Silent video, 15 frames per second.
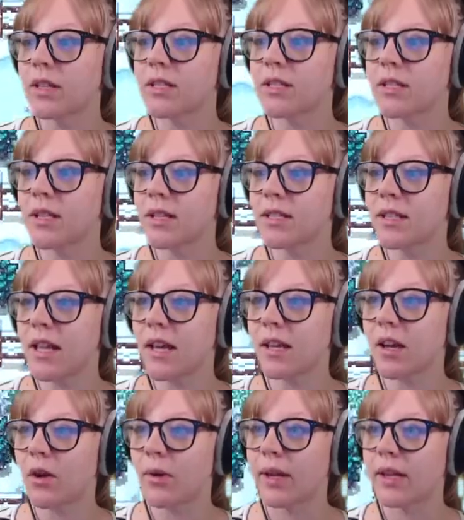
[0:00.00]
let's let's get
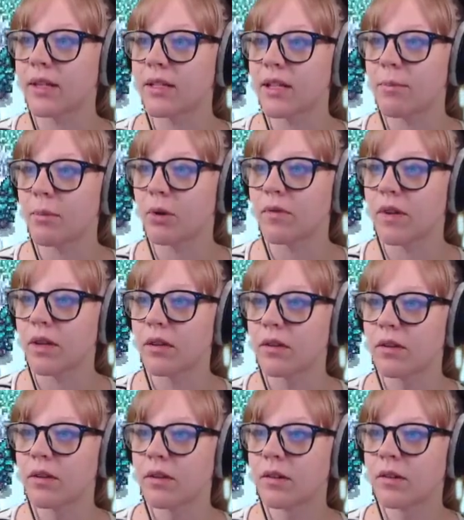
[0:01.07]
going. Let's get moving.
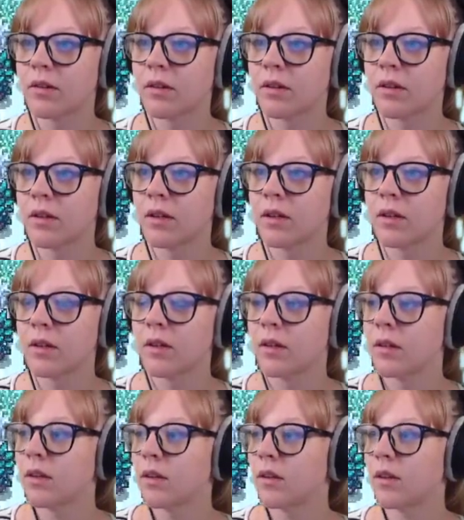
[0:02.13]

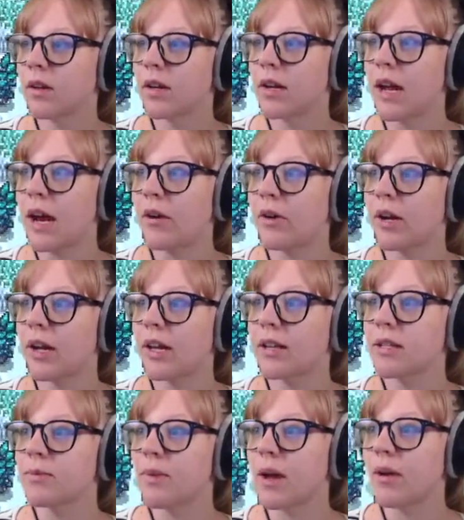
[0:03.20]
Got an arrowhead
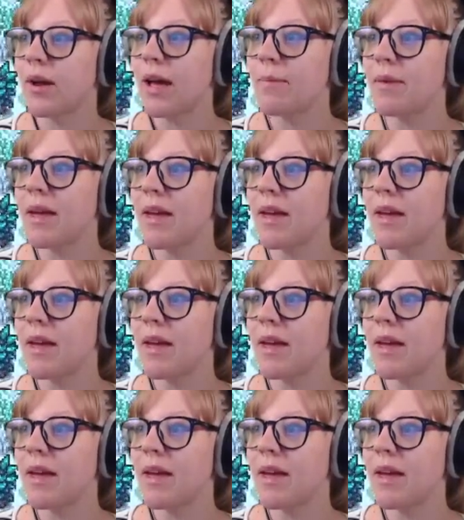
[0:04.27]
as well. Hi,